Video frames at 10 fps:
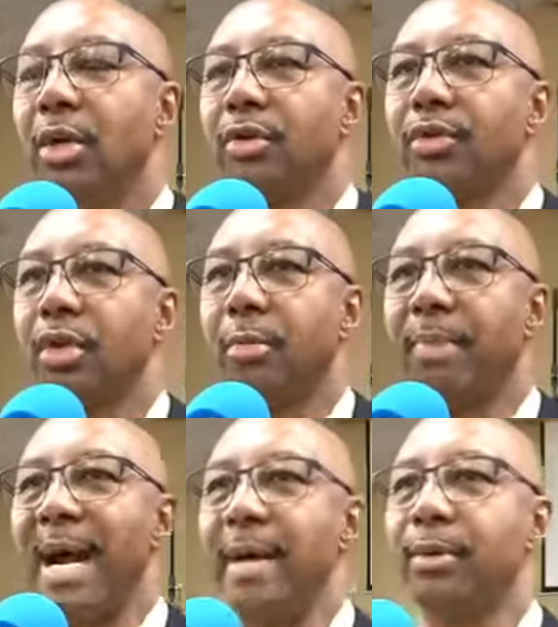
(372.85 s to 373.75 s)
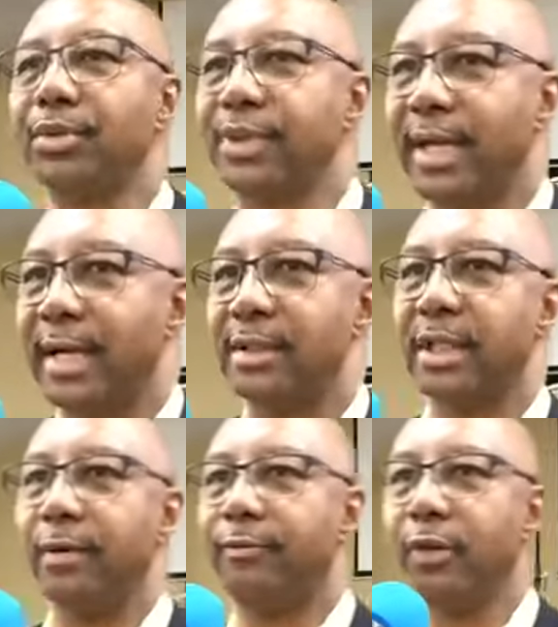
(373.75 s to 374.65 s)
So the Bible says
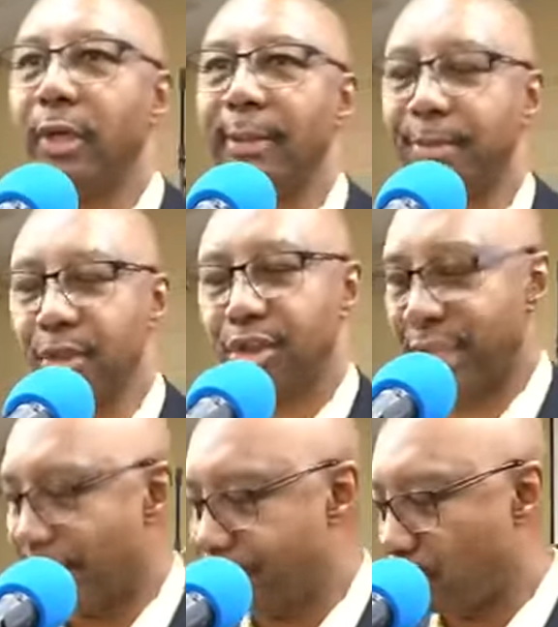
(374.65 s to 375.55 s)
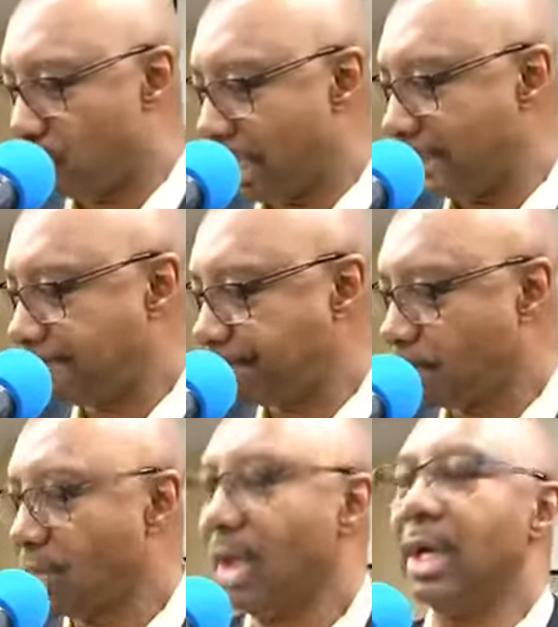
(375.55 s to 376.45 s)
in Philippians chapter 1
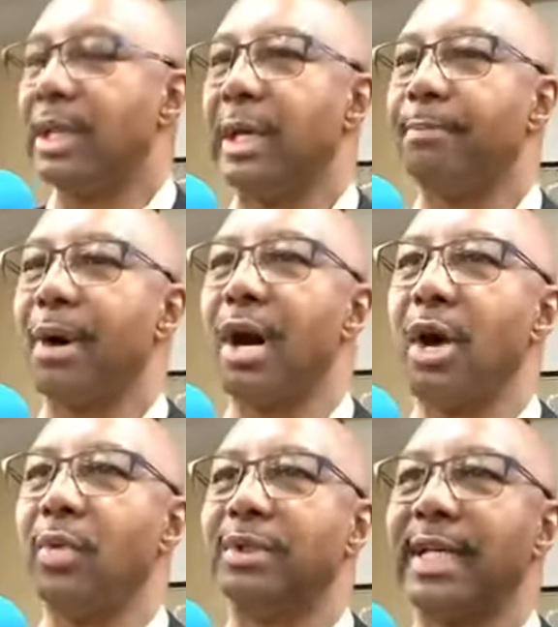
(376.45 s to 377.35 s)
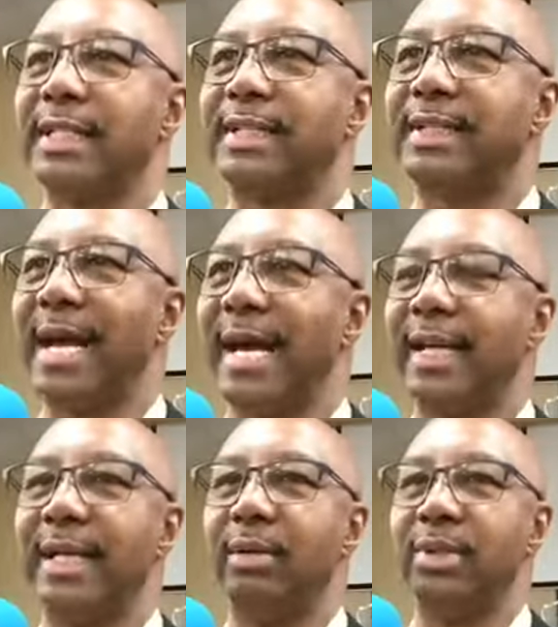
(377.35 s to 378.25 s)
that Paul was
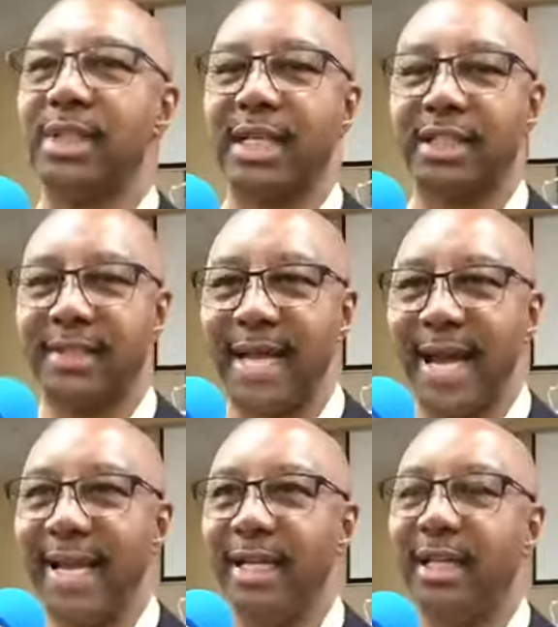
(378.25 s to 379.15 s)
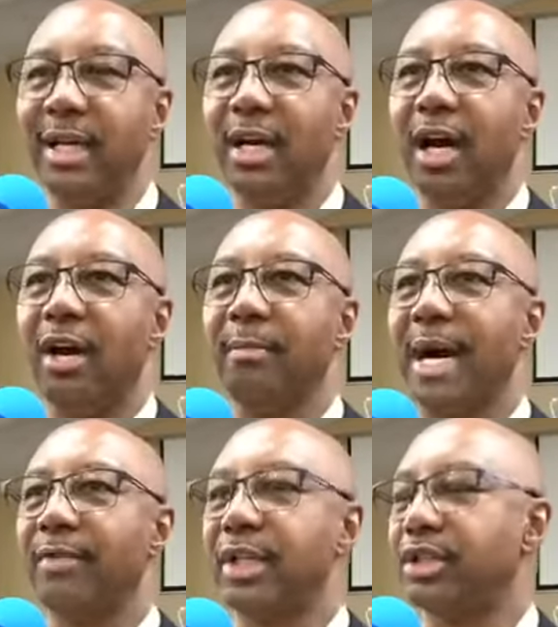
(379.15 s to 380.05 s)
excited, he was ecstatic
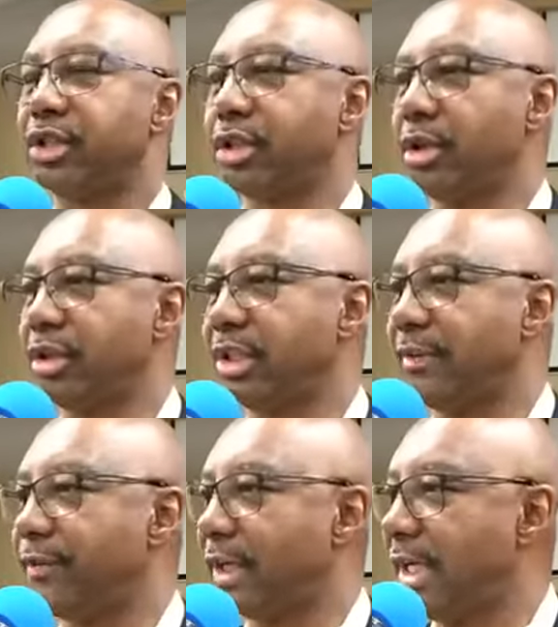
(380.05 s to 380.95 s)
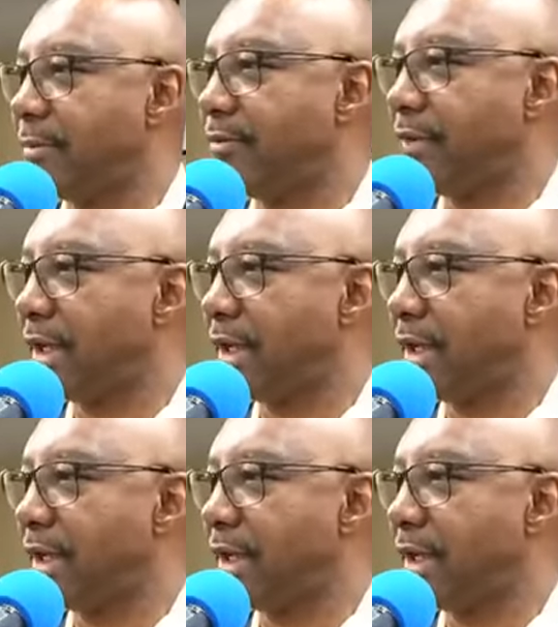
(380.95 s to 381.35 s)
about this church at Philippi